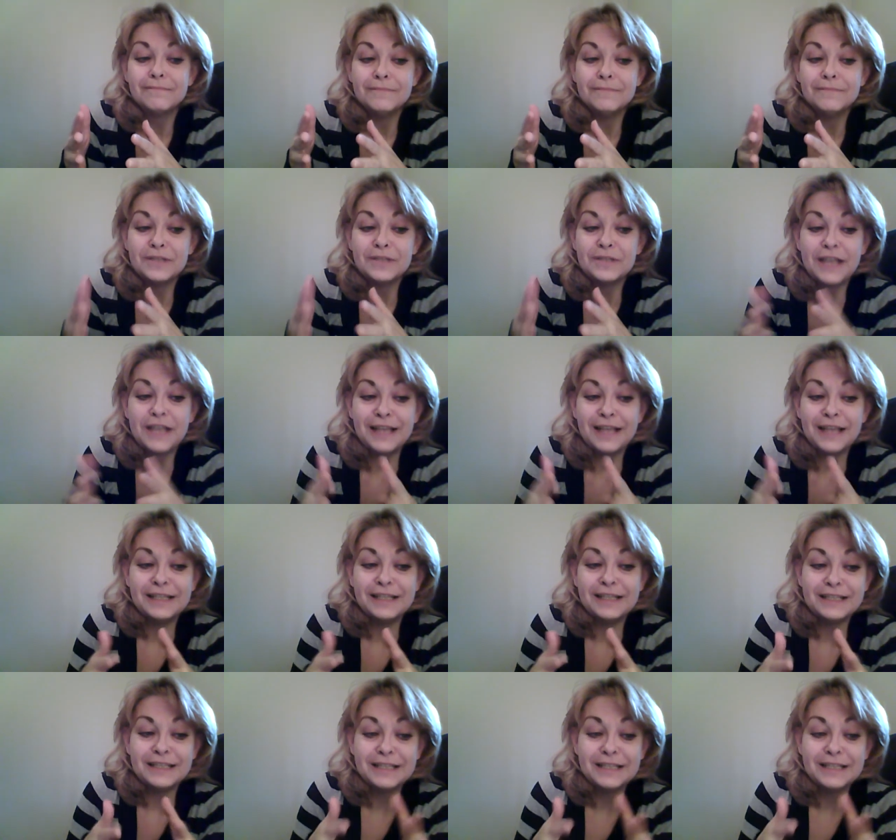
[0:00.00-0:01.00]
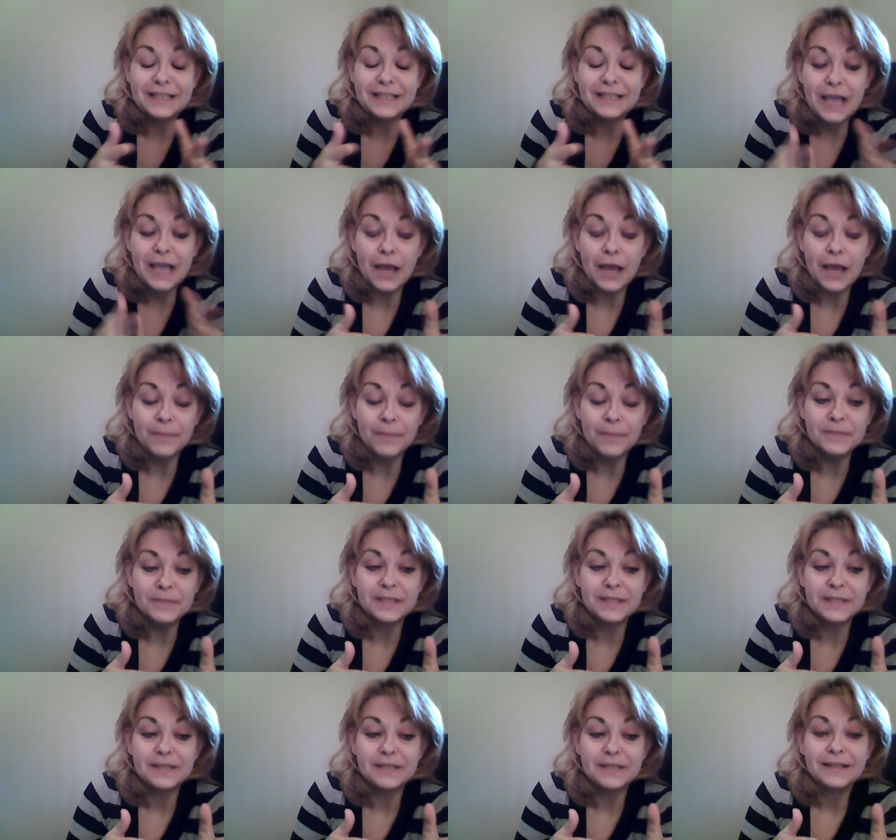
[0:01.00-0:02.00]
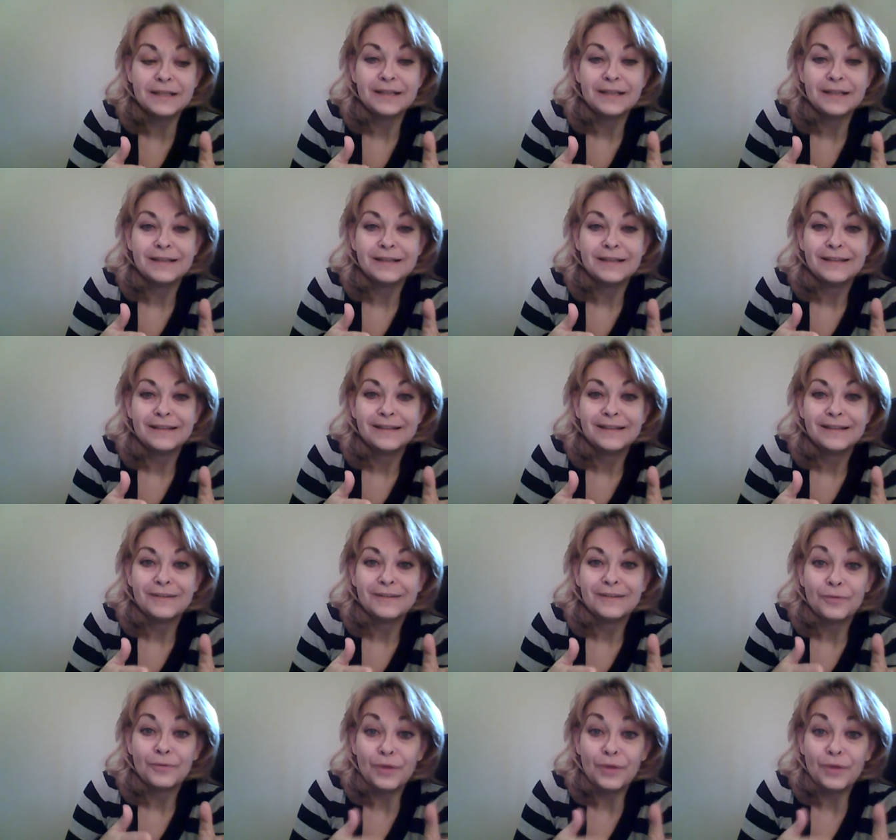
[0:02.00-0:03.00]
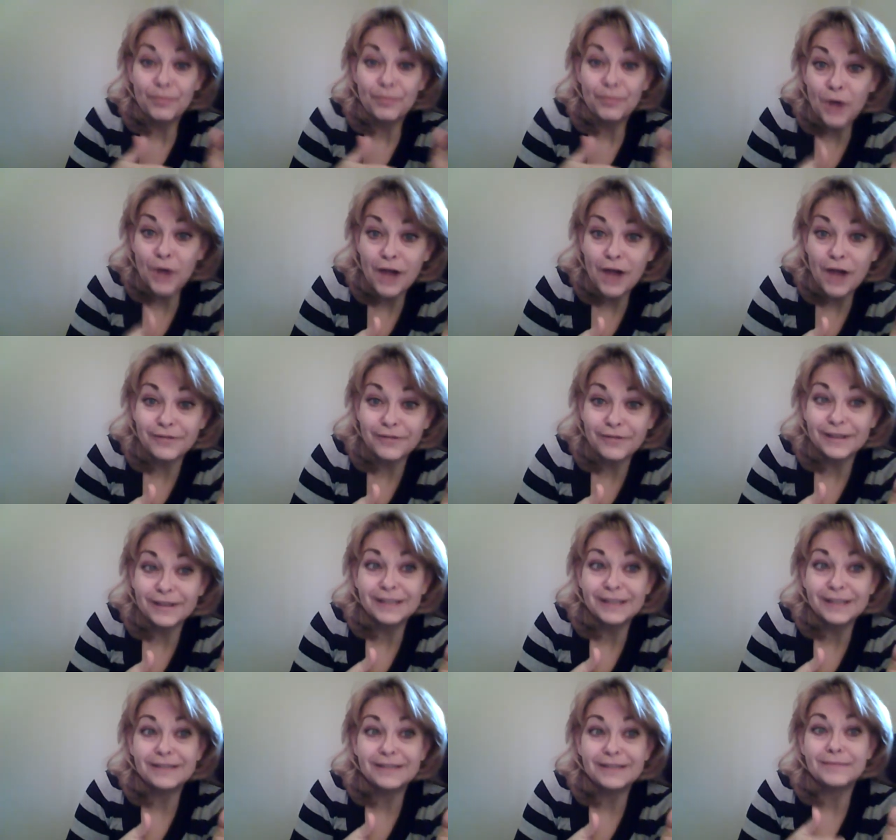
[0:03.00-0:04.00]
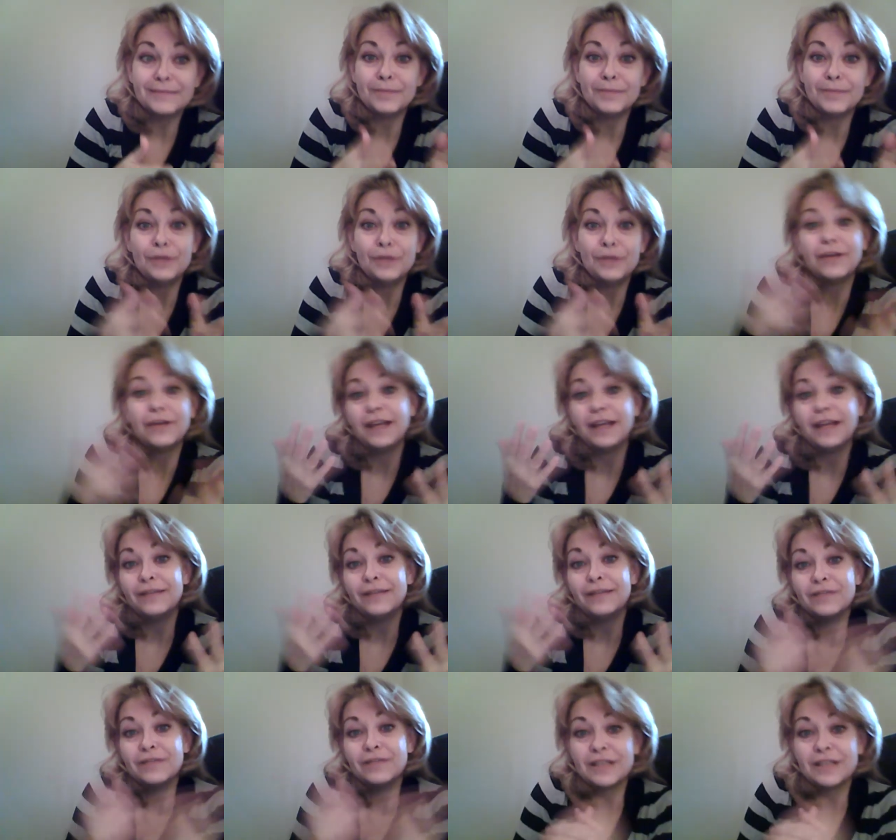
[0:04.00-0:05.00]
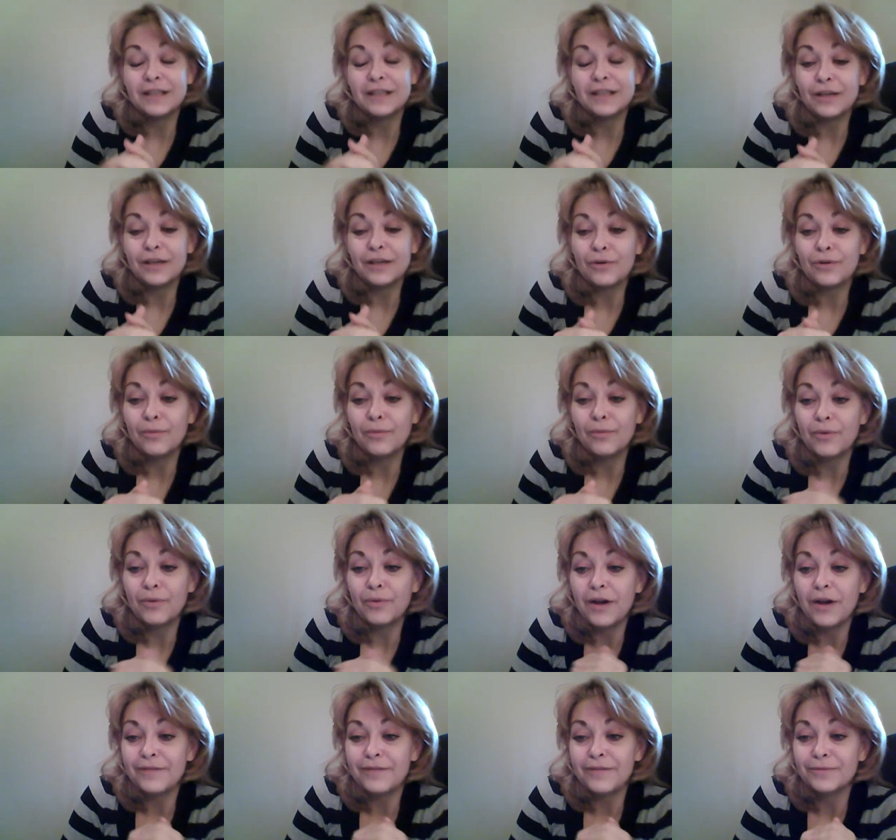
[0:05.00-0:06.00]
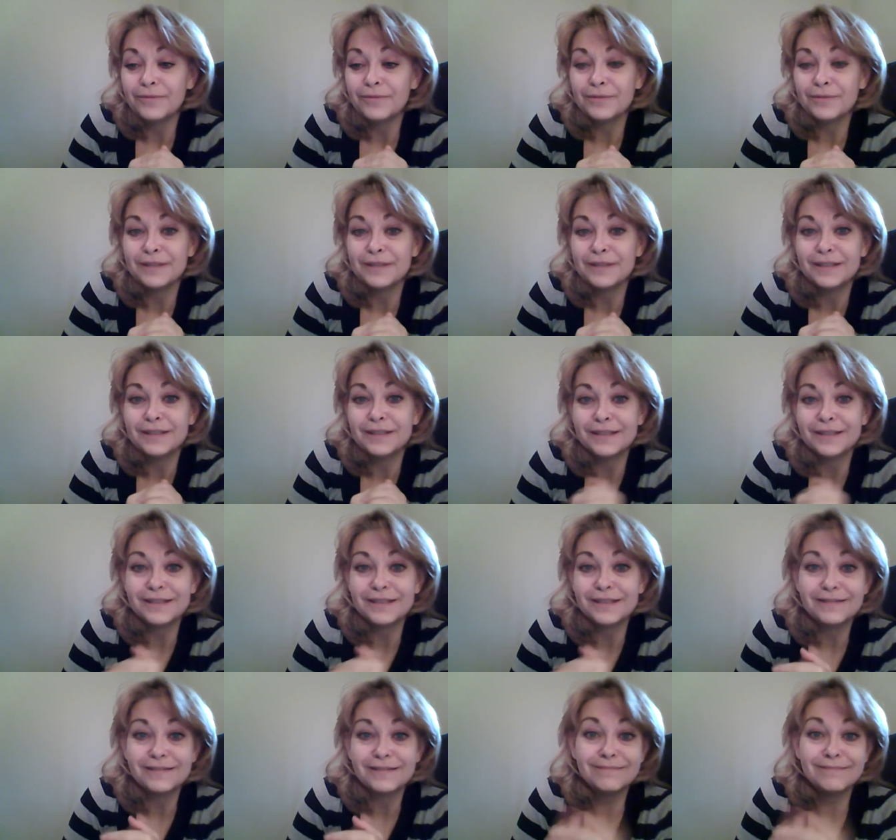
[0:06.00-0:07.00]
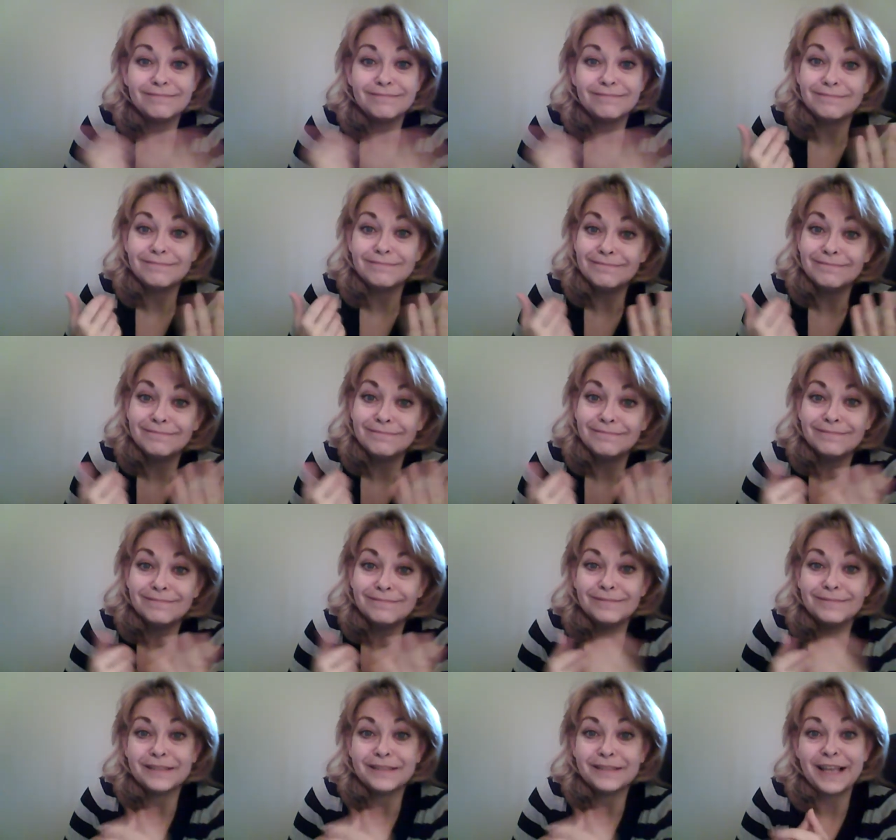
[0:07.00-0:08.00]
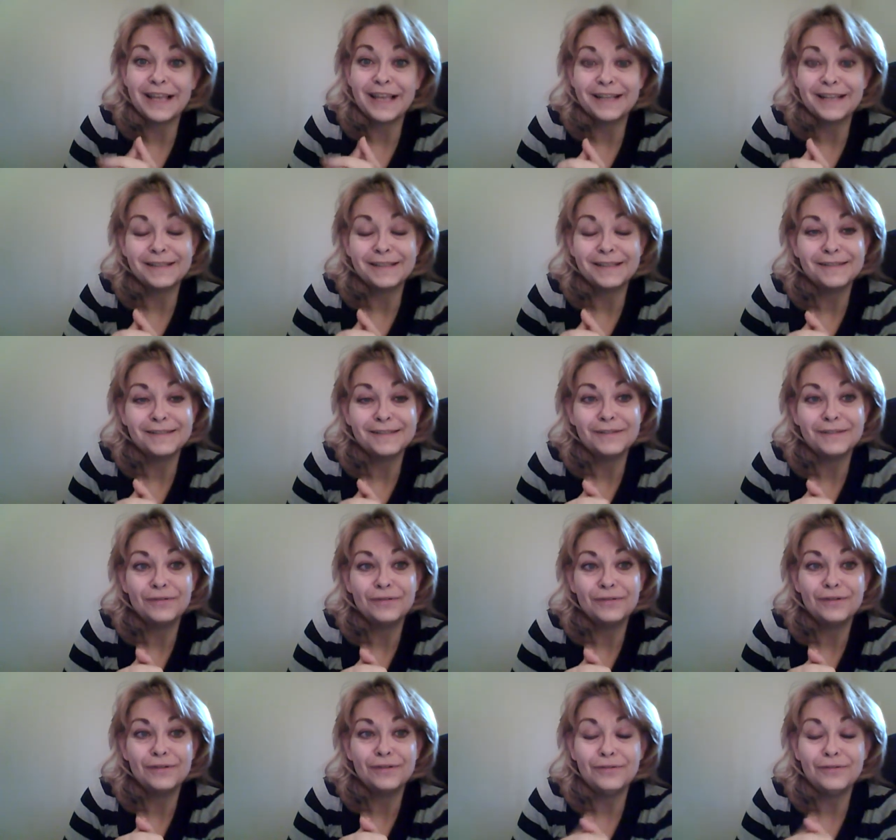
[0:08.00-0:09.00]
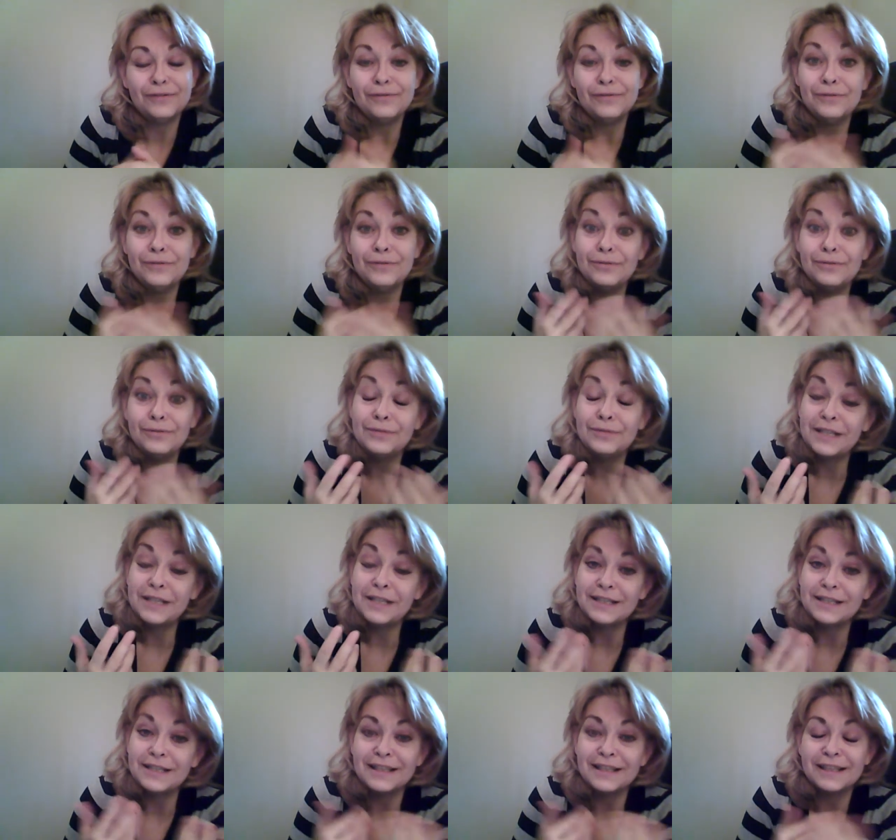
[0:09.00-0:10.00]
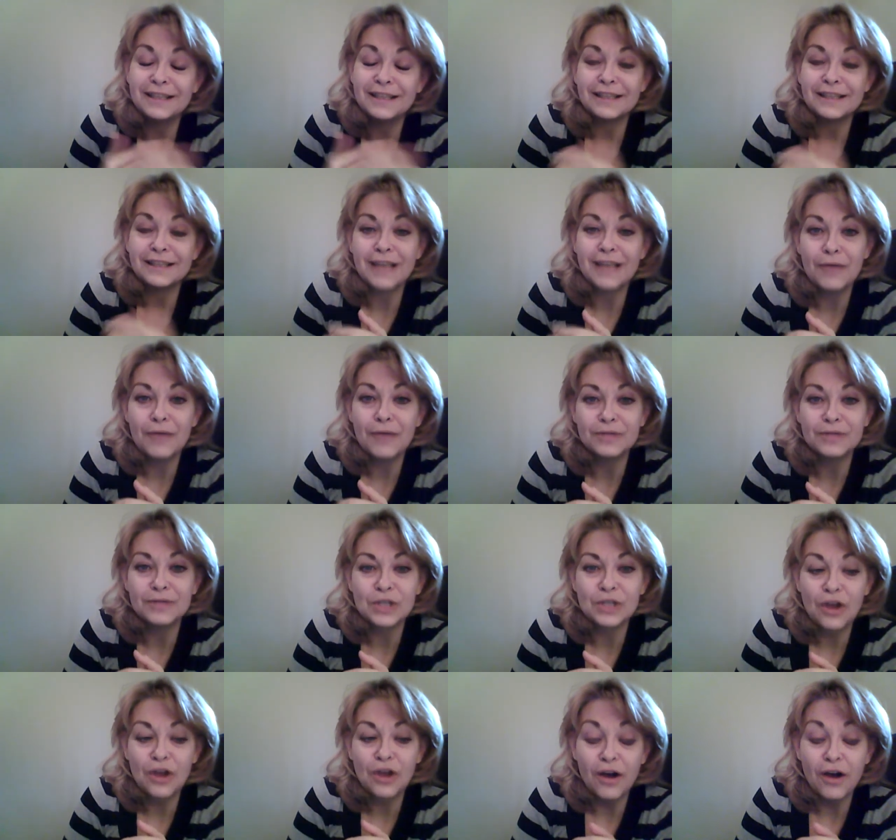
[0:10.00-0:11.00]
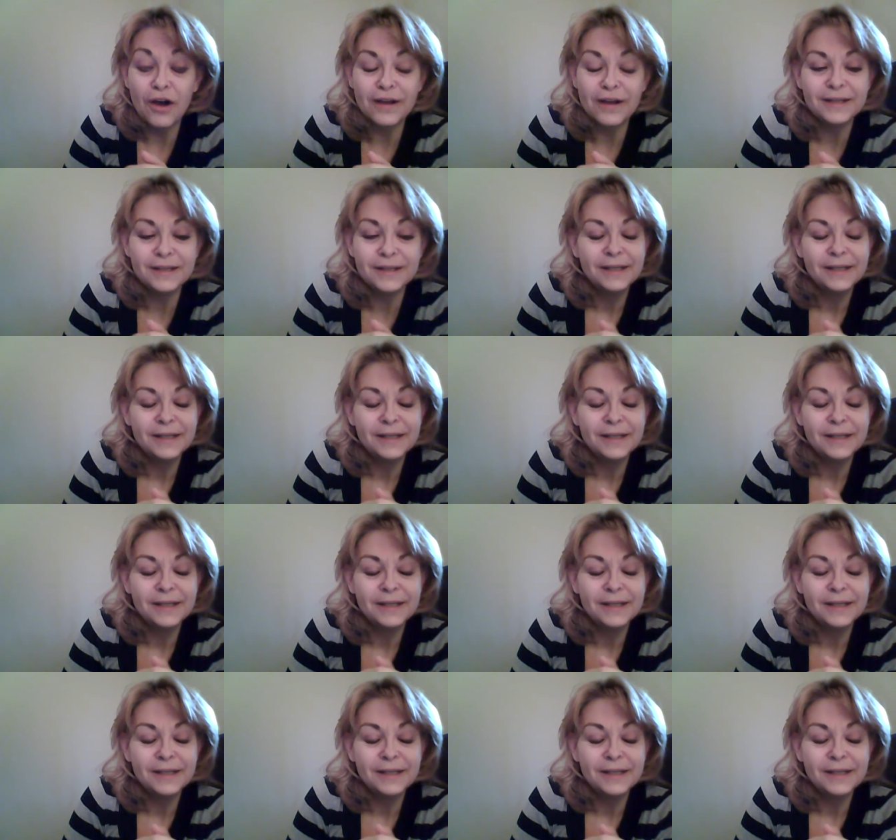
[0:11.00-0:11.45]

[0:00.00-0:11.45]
Satan tempts with profit, but you can't even see that your own profit was Satan. You you you tend to think that that was God.